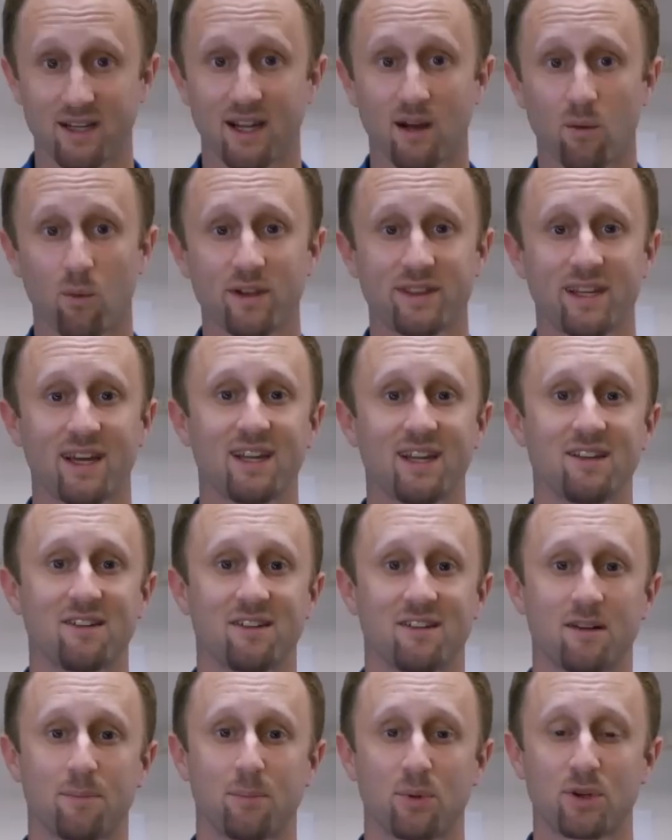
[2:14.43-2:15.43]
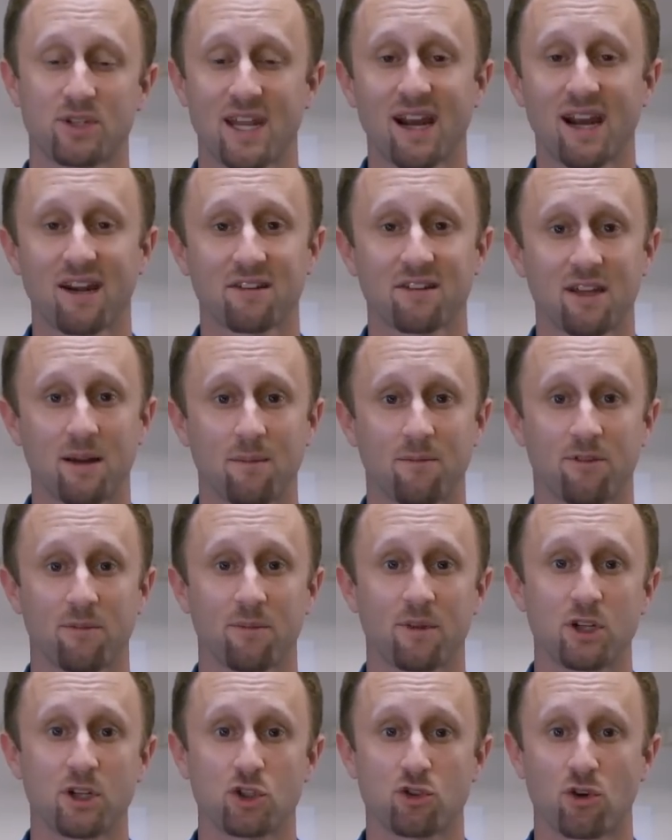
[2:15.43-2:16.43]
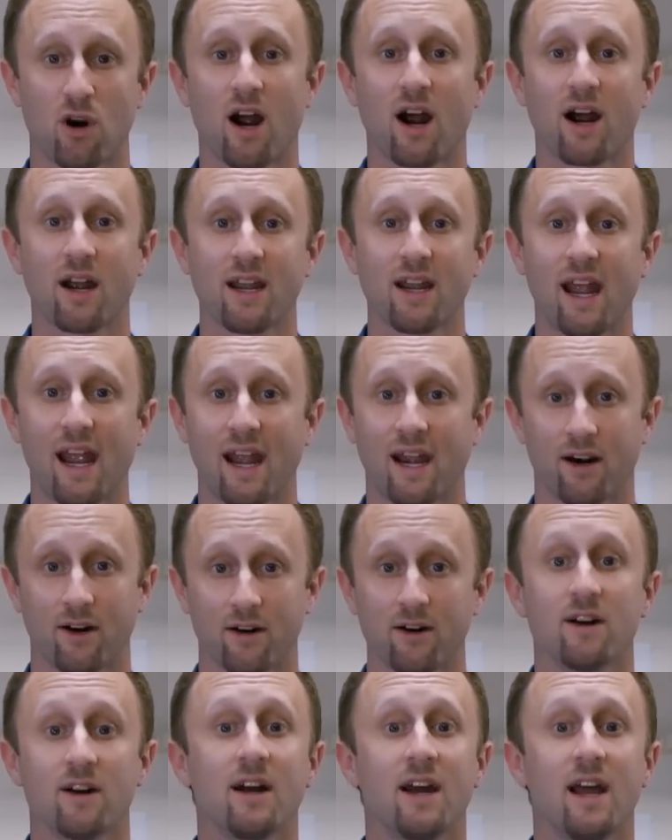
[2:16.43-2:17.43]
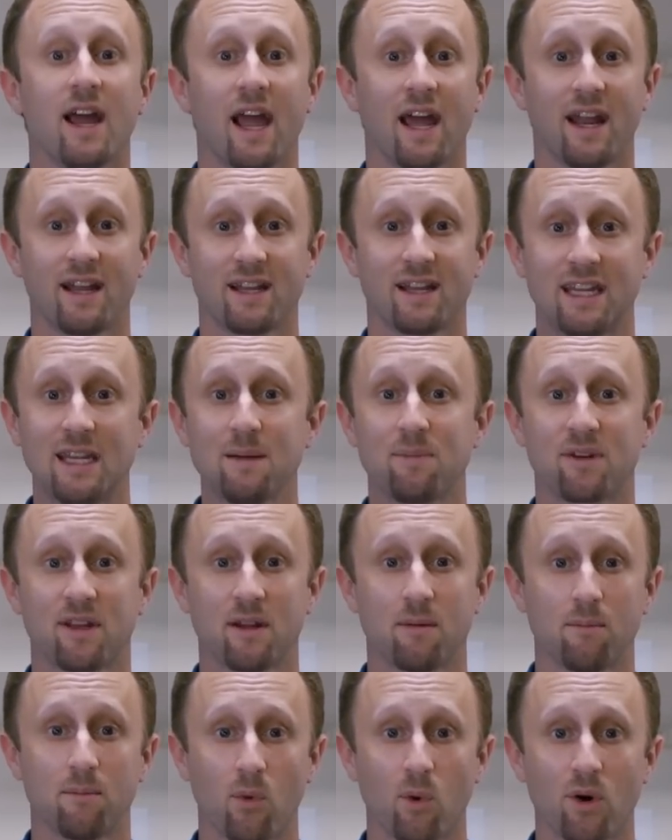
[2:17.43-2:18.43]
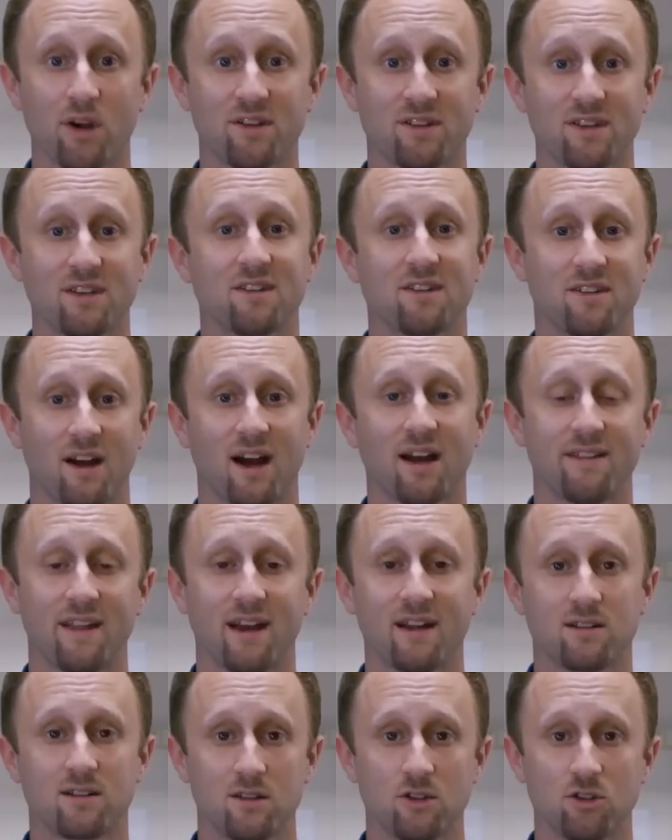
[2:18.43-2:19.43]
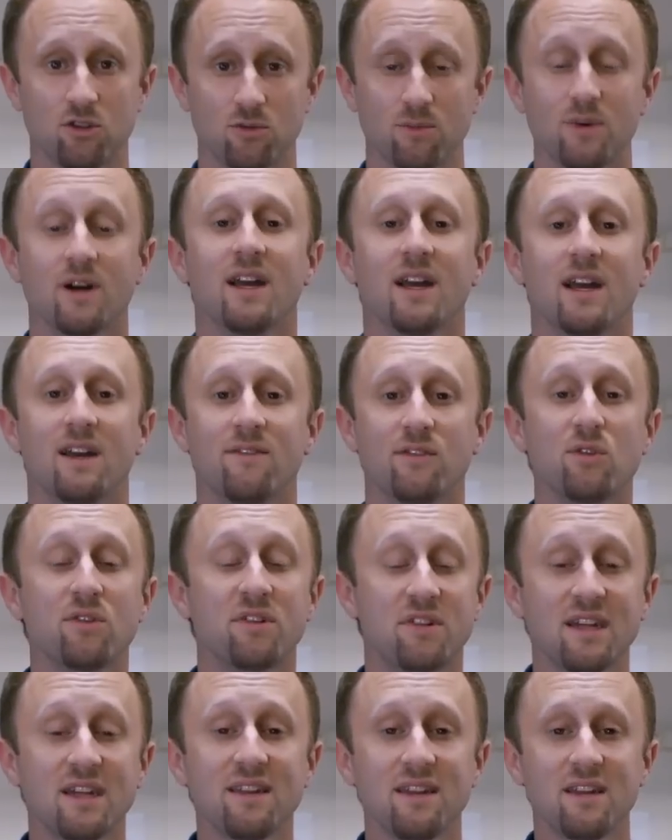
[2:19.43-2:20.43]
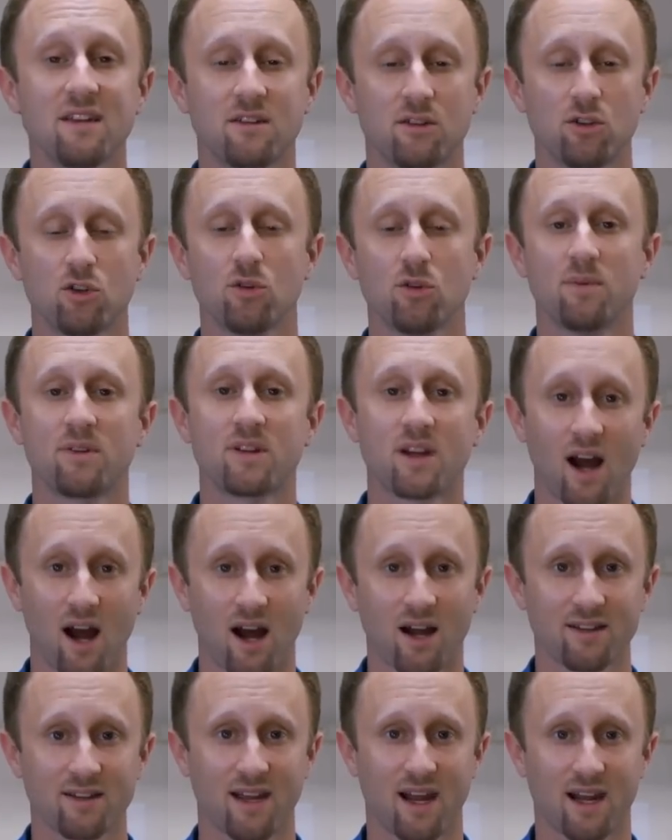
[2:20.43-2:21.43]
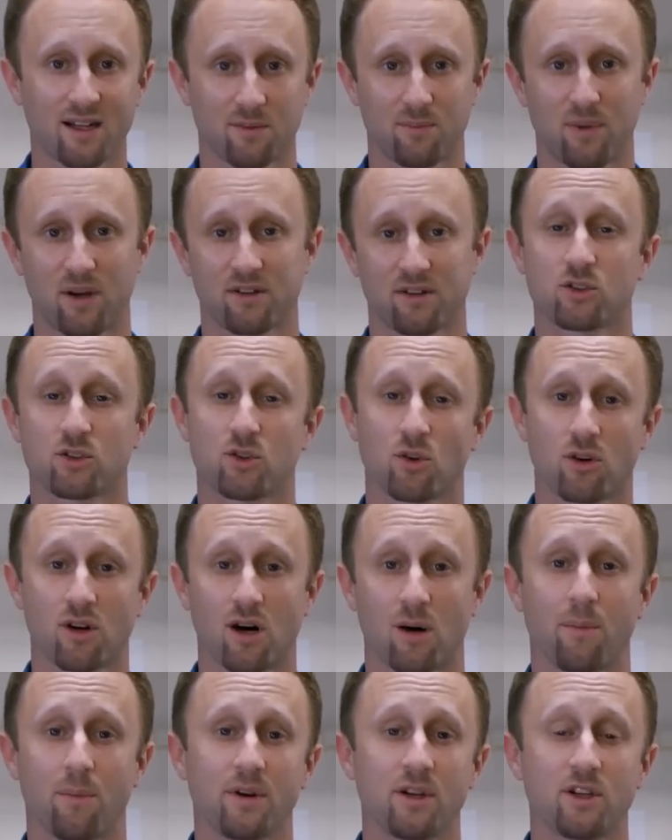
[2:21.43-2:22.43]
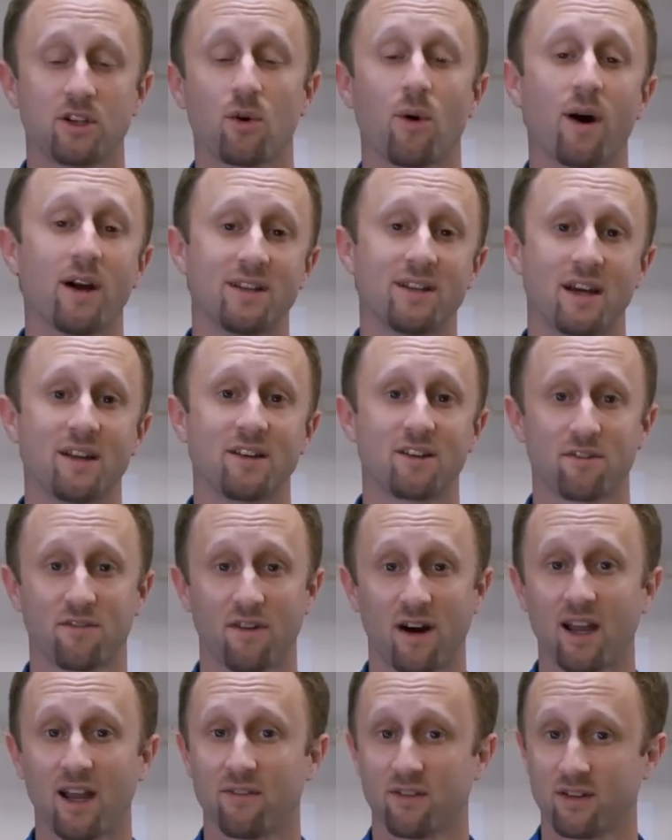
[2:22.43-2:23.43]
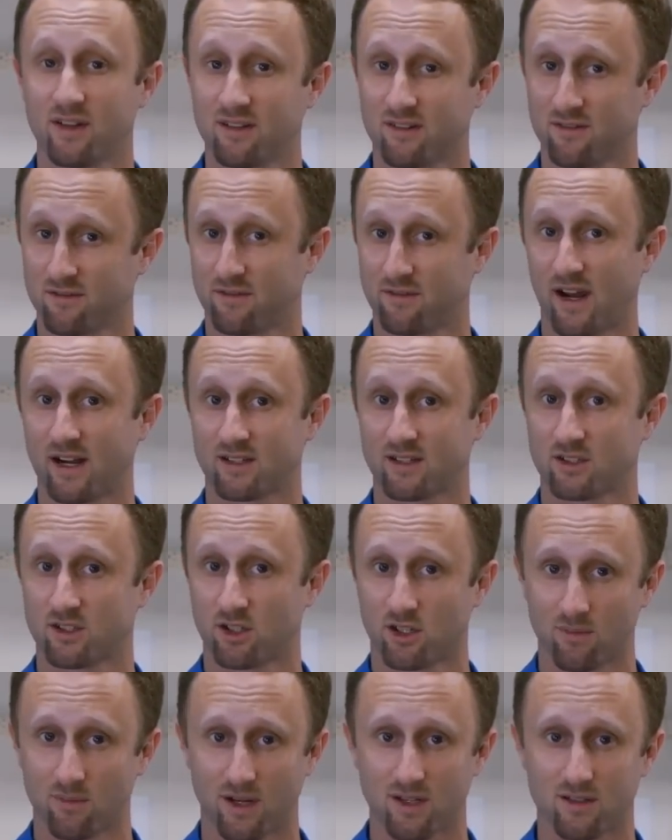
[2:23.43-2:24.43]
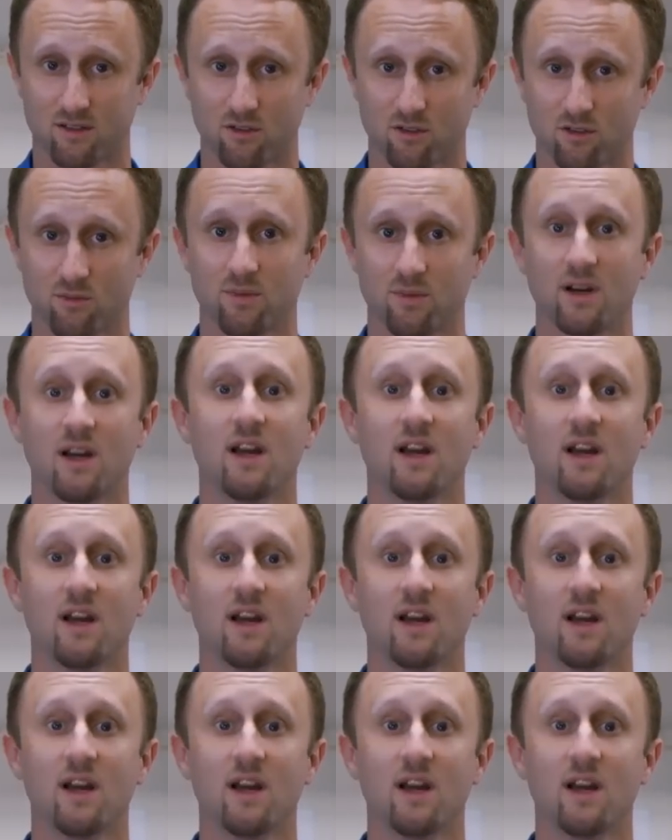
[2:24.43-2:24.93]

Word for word: And what that is is it protects them from the dry air and it keeps them moist inside that tube. If you see these tubes, contact a pest control company to identify if it is in fact a termite tube.